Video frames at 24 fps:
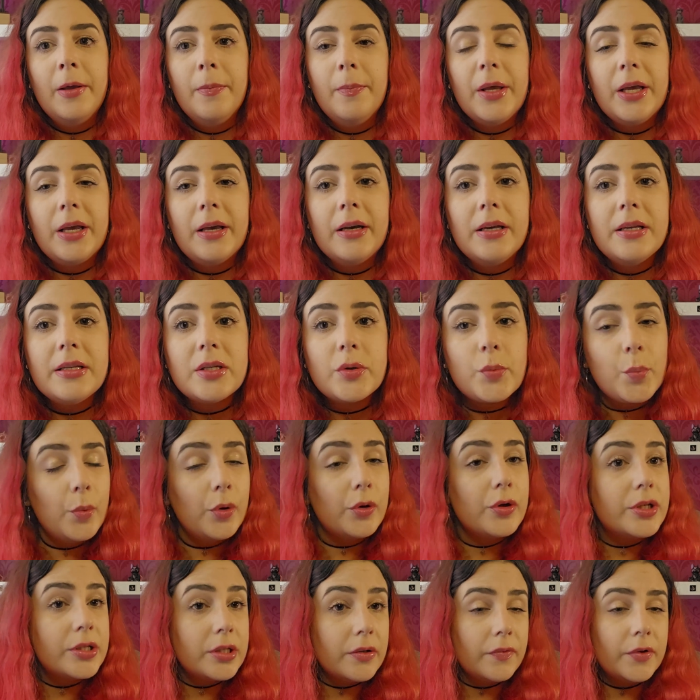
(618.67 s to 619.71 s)
because
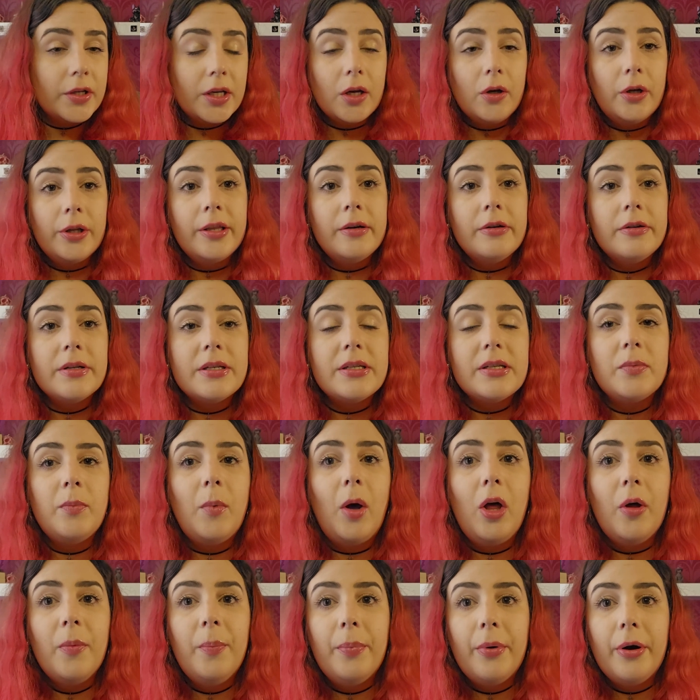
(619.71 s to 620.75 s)
most of the other
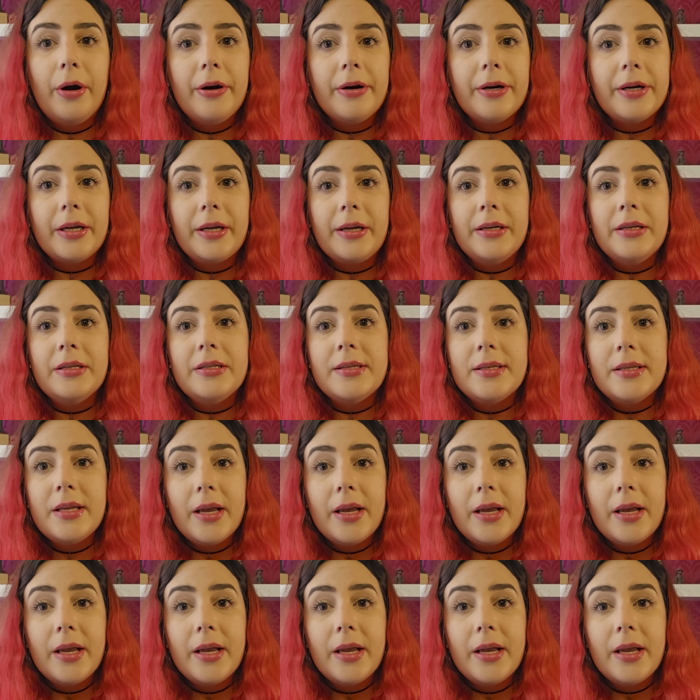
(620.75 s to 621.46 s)
small parties,